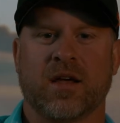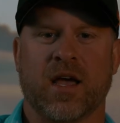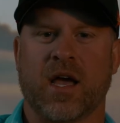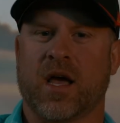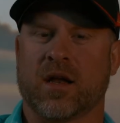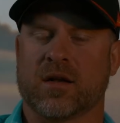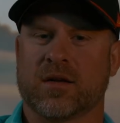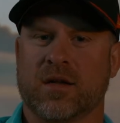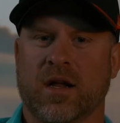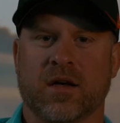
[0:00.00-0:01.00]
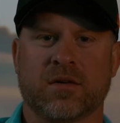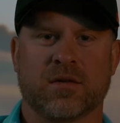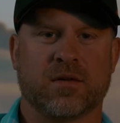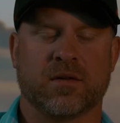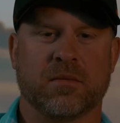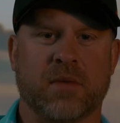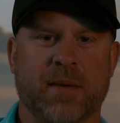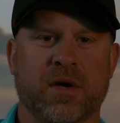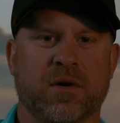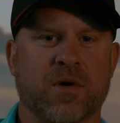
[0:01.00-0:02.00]
And, you know,
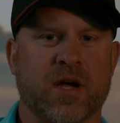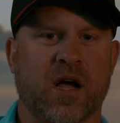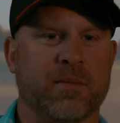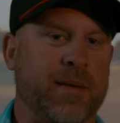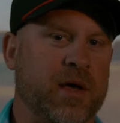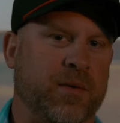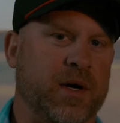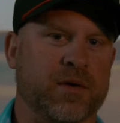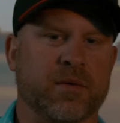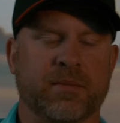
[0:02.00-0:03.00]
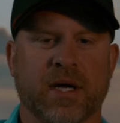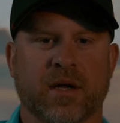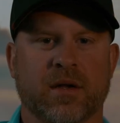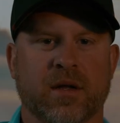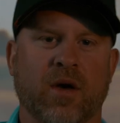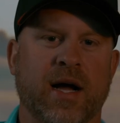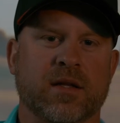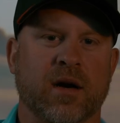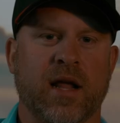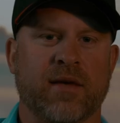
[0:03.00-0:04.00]
maybe it'll work out, maybe it won't, but go out
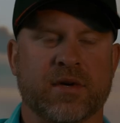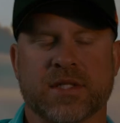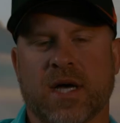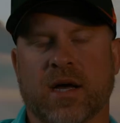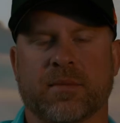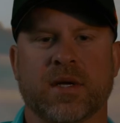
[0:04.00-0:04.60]
there and have a good time.